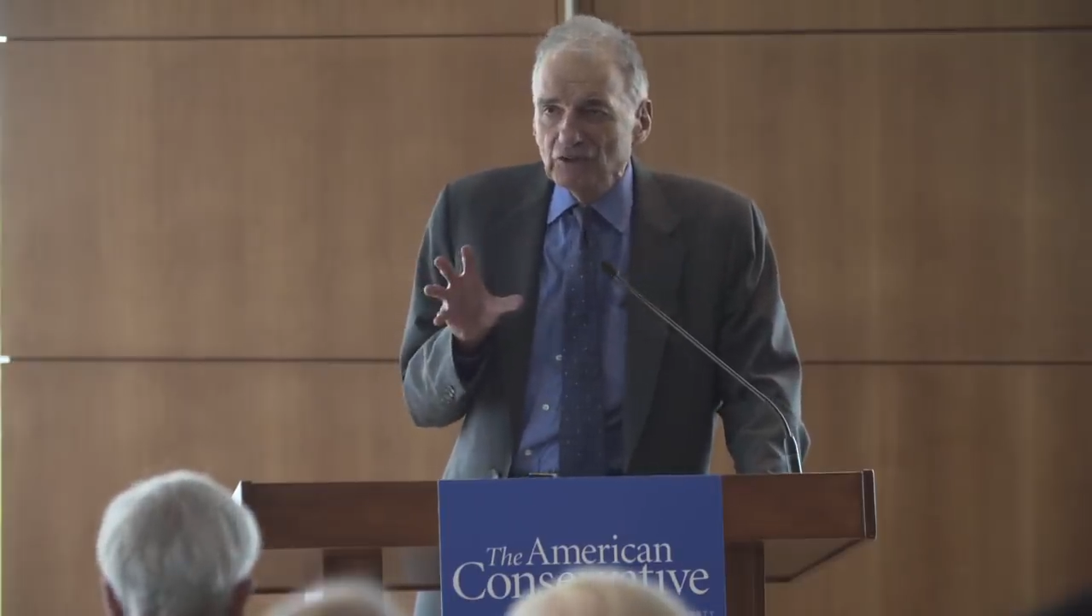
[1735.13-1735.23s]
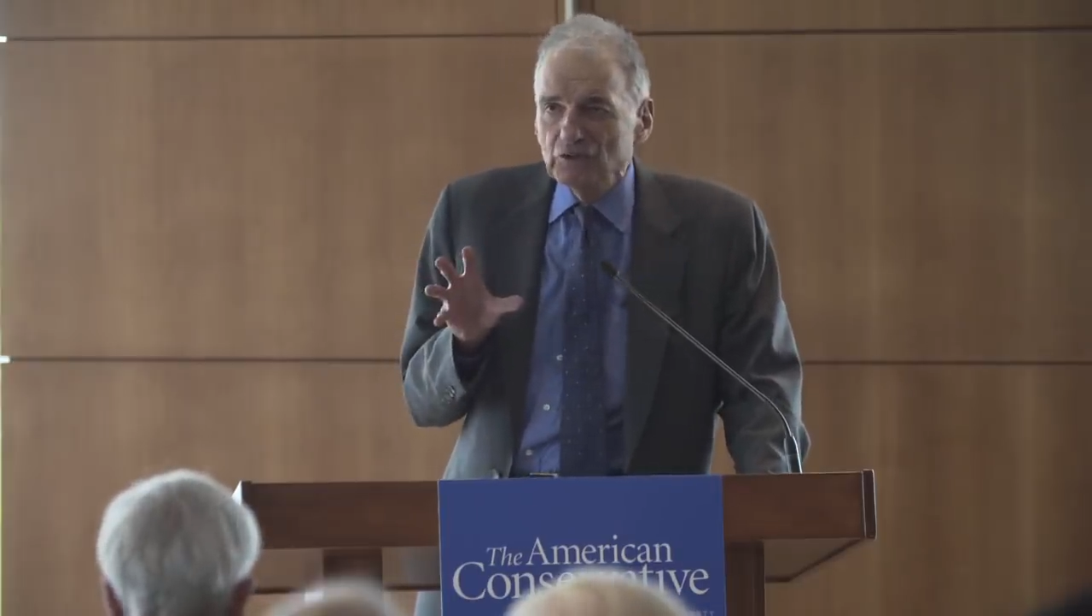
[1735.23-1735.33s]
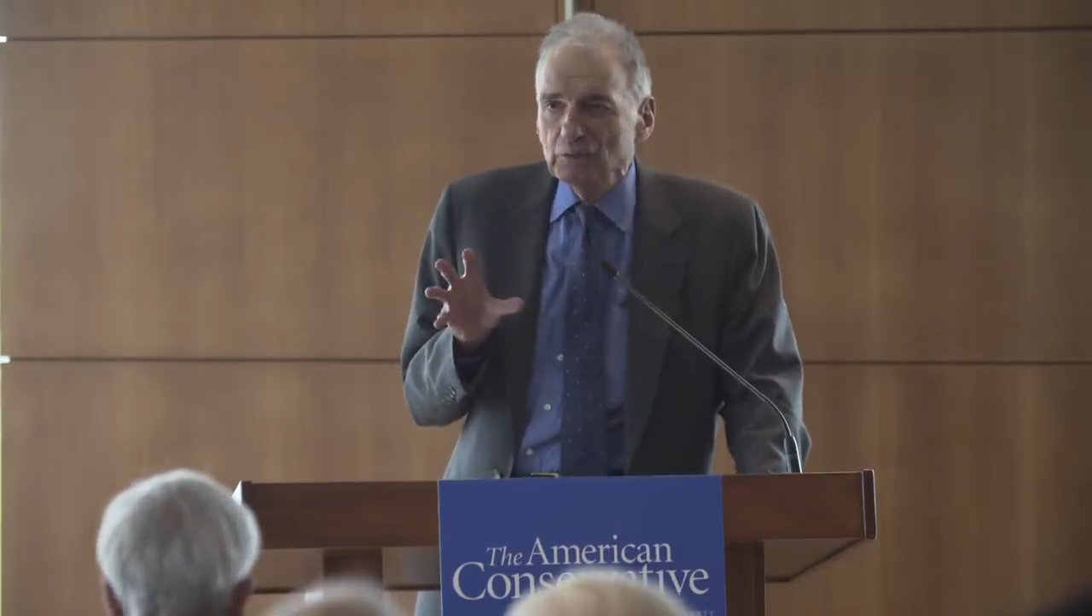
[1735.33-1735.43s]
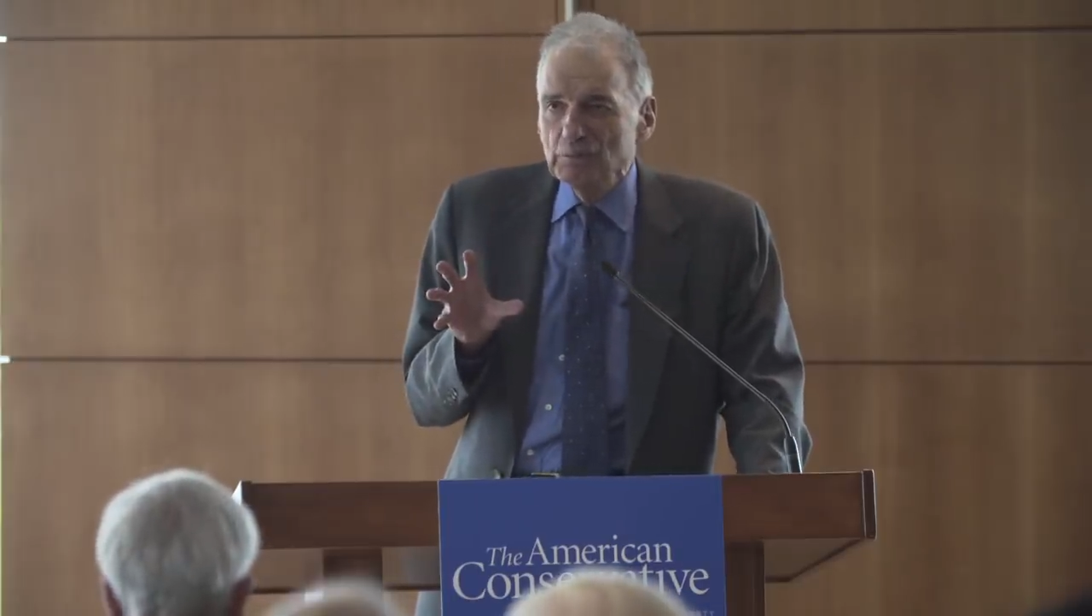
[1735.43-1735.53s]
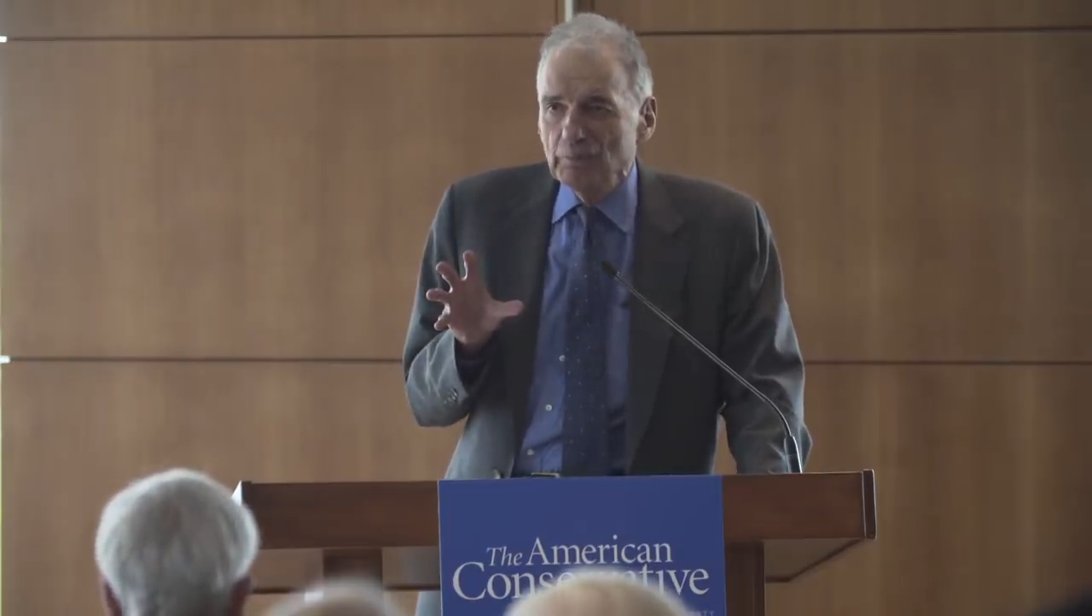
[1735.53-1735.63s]
the
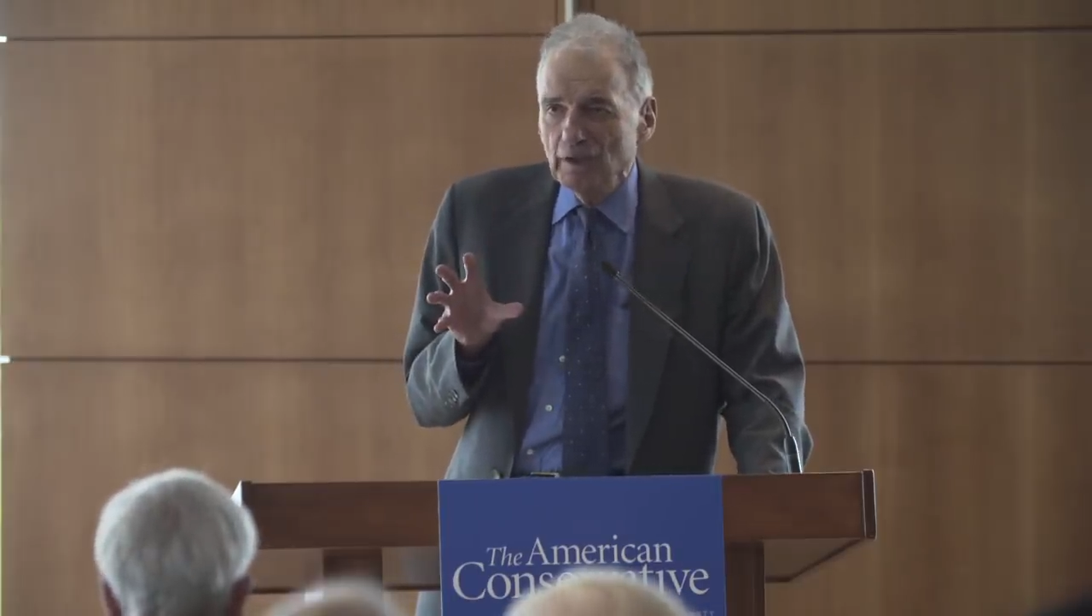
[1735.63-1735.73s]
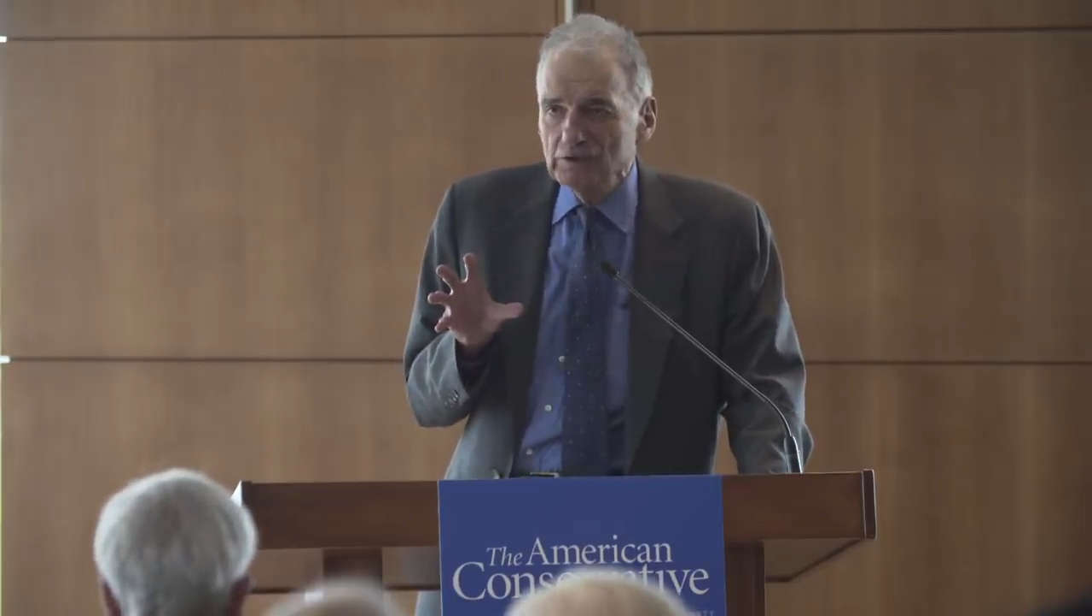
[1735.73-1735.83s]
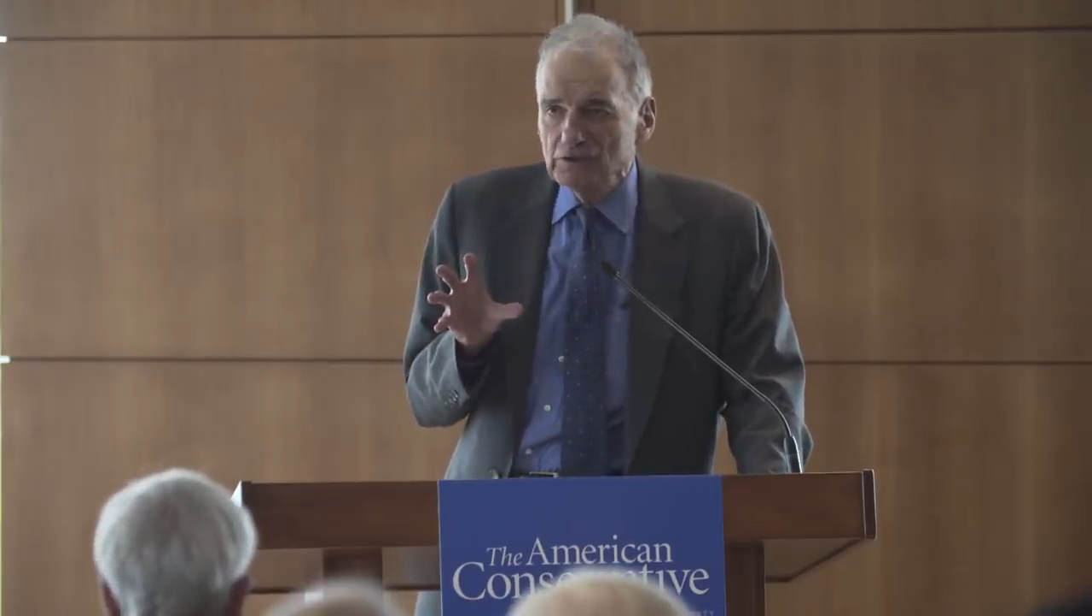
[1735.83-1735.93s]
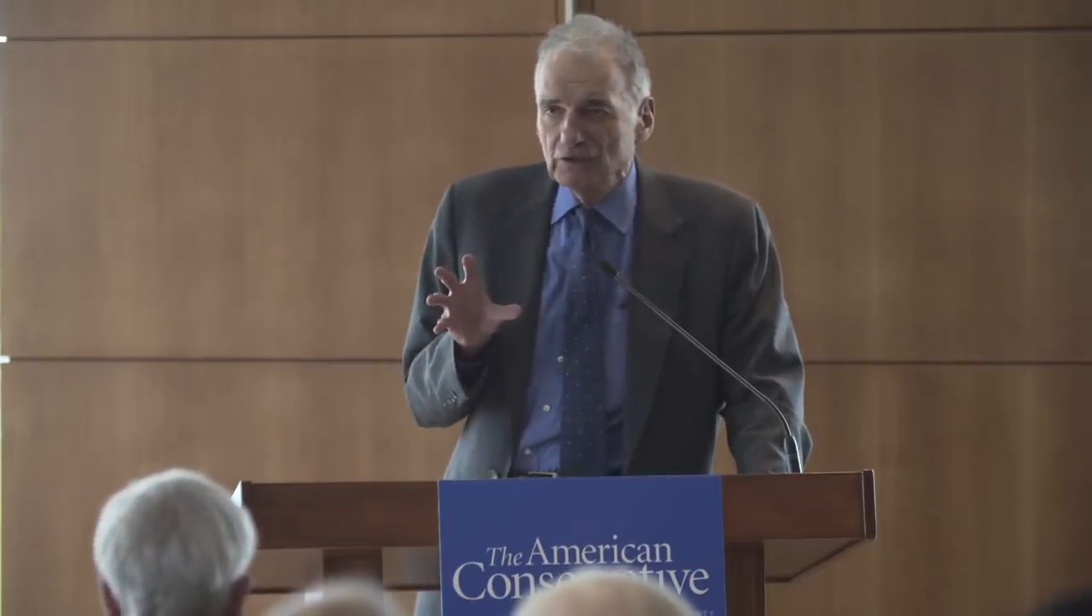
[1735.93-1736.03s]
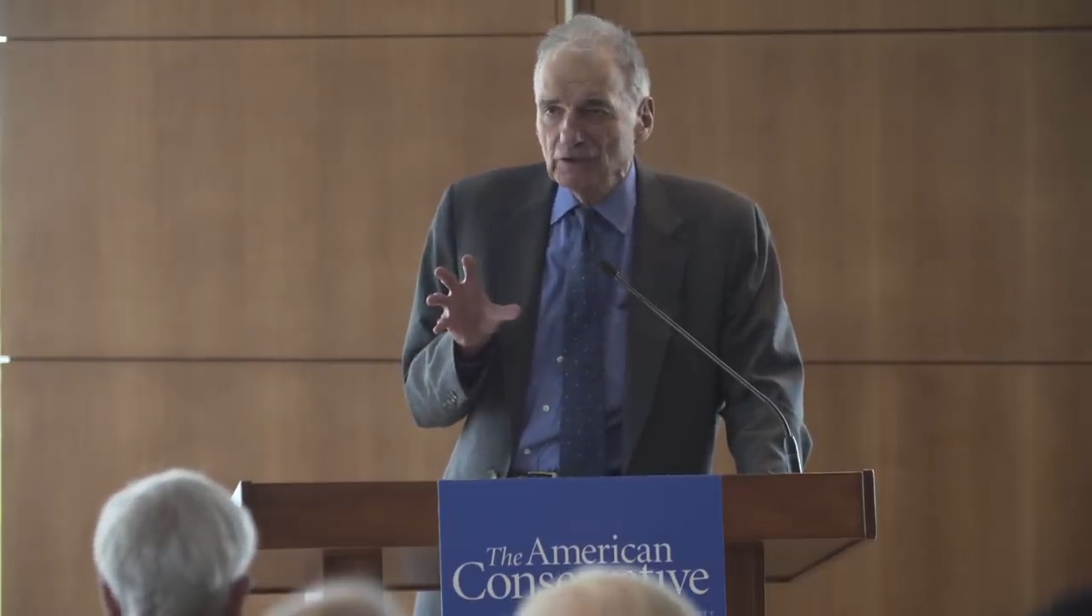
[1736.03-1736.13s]
three branches